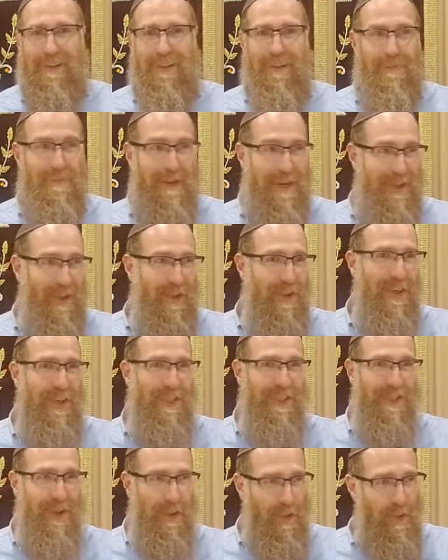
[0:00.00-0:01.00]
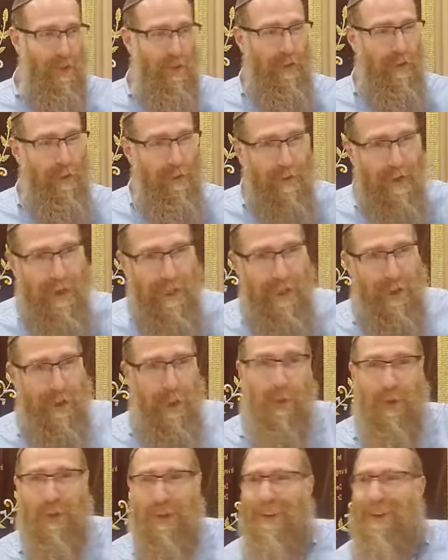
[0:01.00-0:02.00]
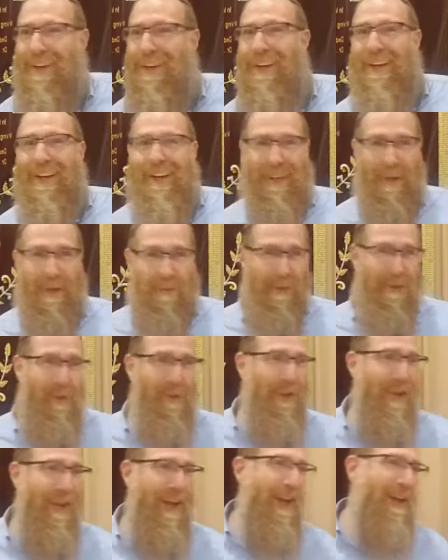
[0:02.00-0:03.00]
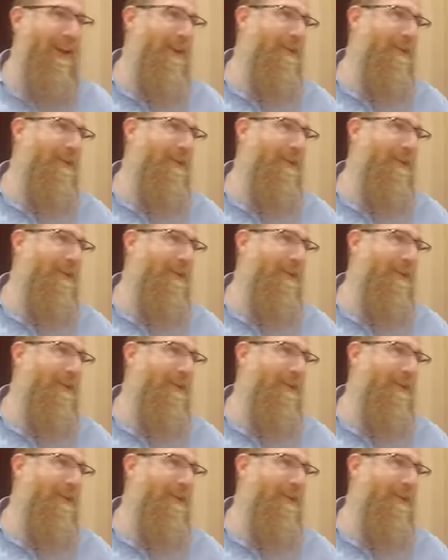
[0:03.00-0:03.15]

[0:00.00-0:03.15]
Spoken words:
Imagine this, 1, 2, 3, shoot! That we do today,